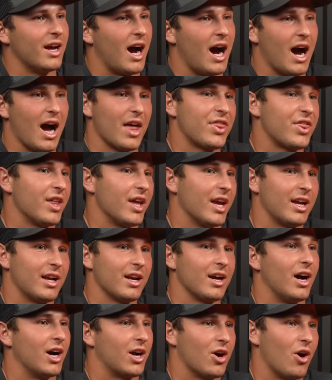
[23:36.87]
I think
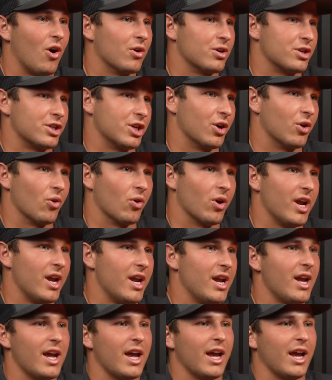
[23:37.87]
a college
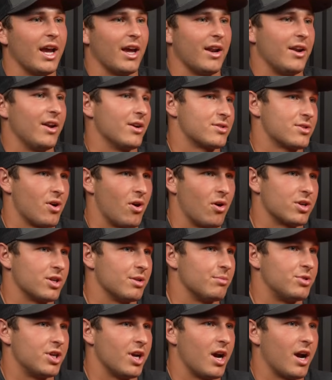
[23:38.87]
degree and a
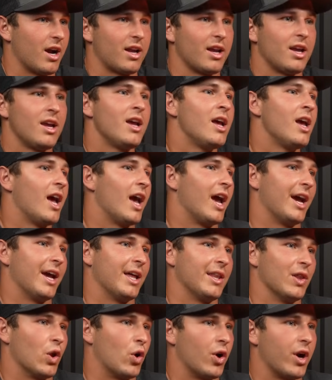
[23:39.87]
scholarship check
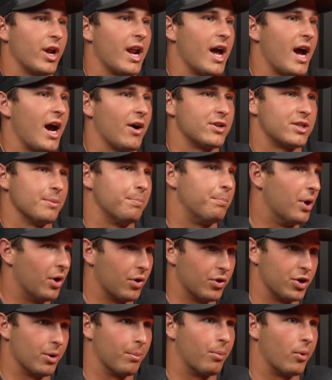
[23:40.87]
and learning how to
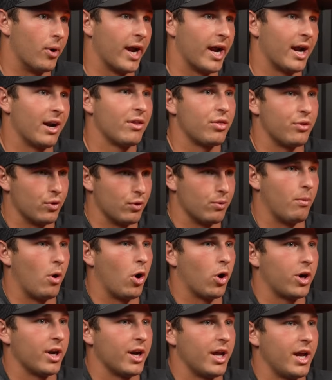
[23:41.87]
build your brand through
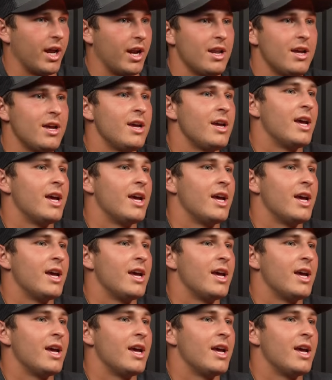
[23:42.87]
marketing